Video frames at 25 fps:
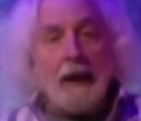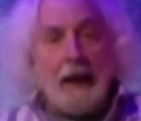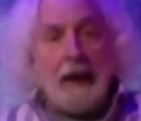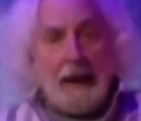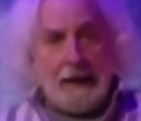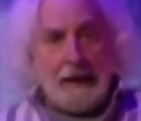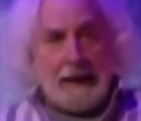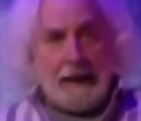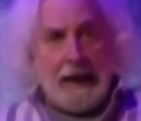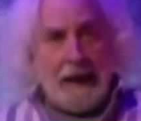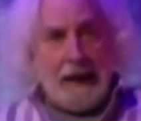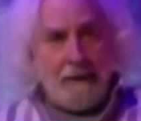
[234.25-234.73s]

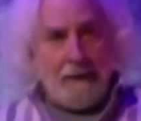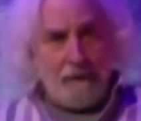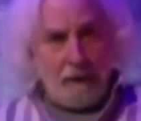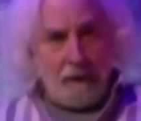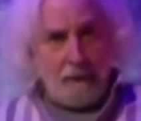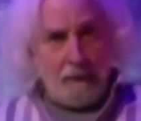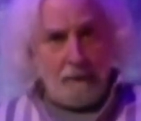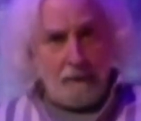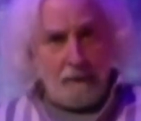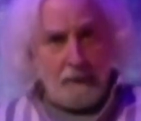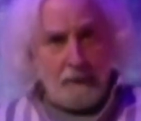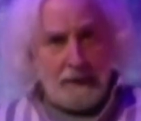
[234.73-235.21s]
and it came
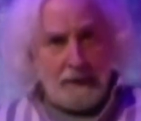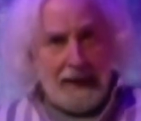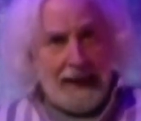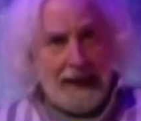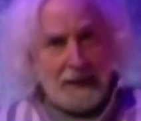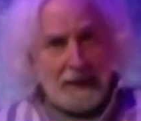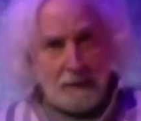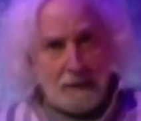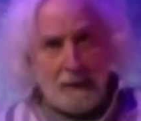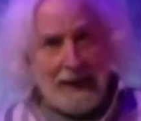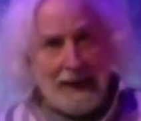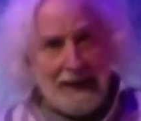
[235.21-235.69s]
from
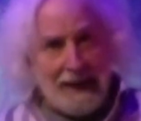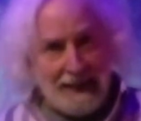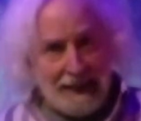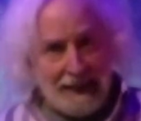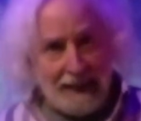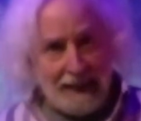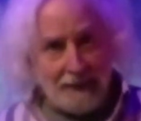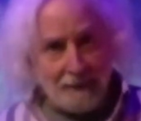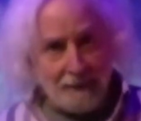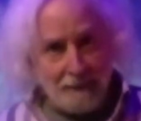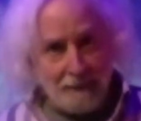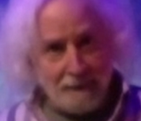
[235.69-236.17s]

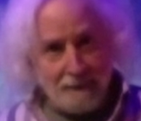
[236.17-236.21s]
Tasmania.